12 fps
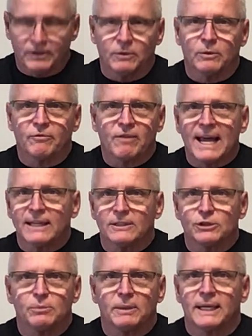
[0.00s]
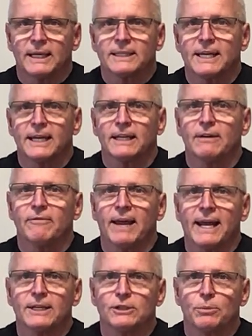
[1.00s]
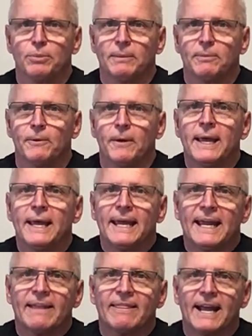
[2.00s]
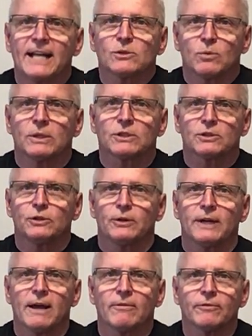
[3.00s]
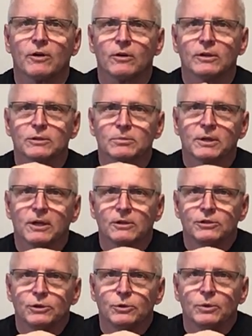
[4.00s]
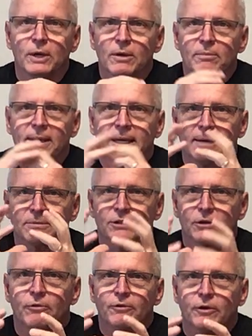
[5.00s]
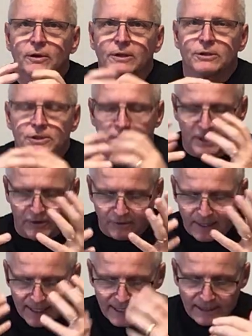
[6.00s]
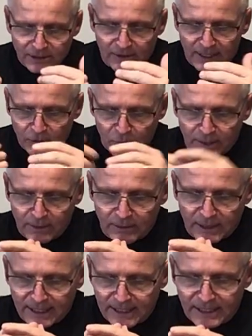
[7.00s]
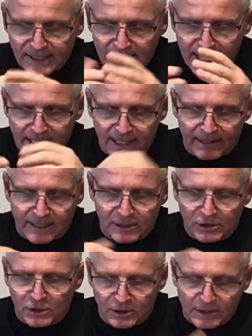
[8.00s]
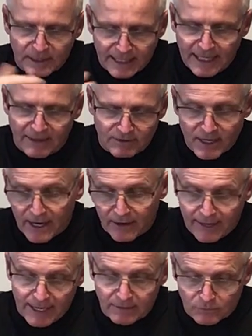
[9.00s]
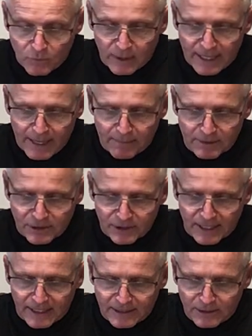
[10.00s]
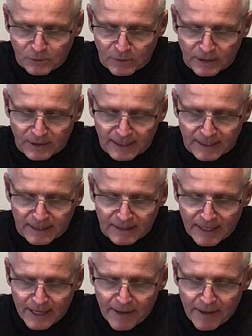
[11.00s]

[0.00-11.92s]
filled with violence. You began taking advantage of people, and that's what's your downfall, is because you became so full of yourself. So that's what he is saying in this to King of Tyre, and what happened to Satan as well again.